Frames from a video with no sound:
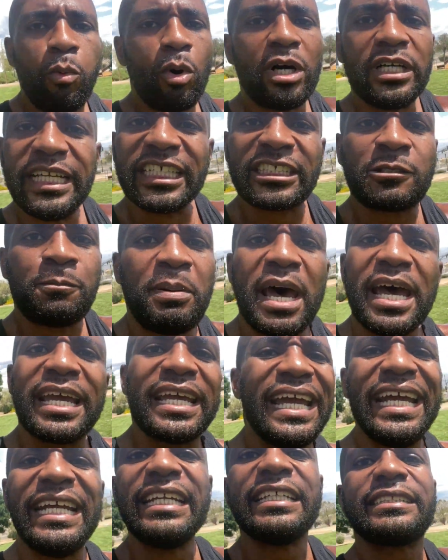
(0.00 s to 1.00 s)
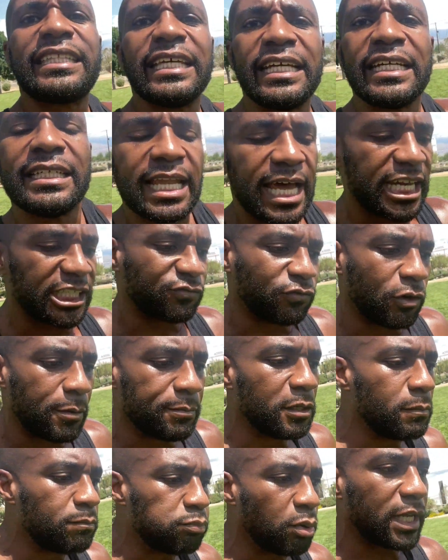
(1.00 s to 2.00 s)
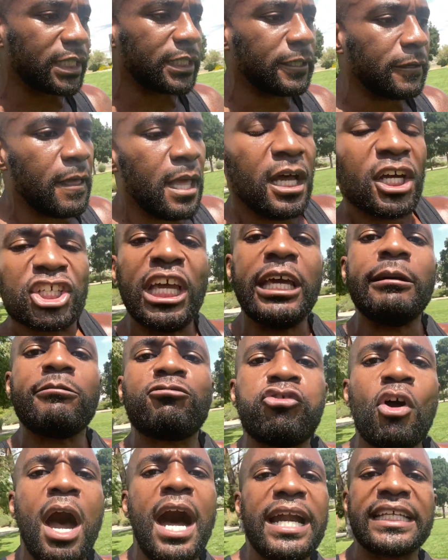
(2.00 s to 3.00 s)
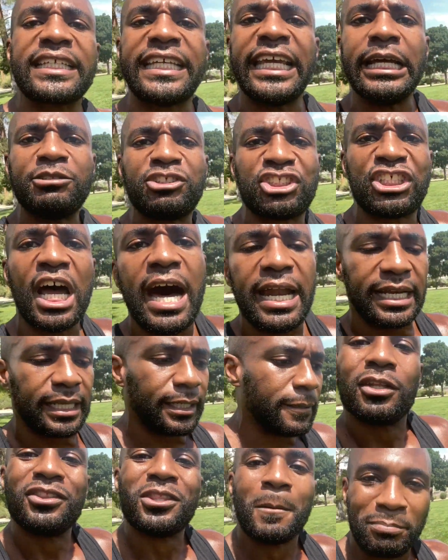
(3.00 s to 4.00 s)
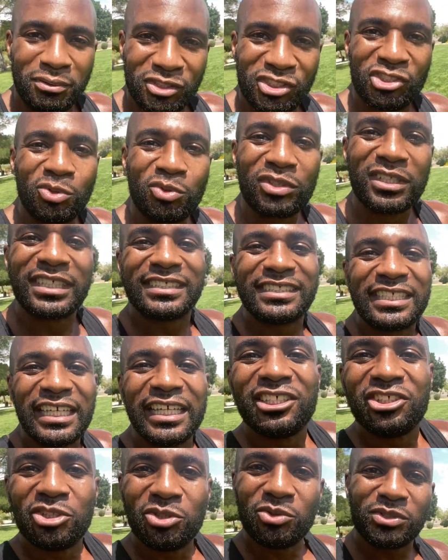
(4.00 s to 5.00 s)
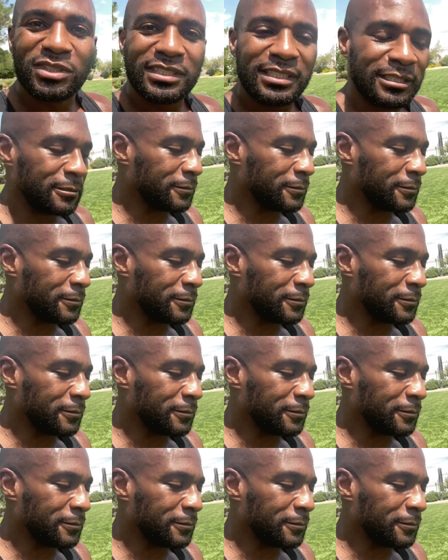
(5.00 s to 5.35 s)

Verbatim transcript: wouldn't expect anything less from you, brother. Keep grinding, keep shining. The pursuit continues. Count,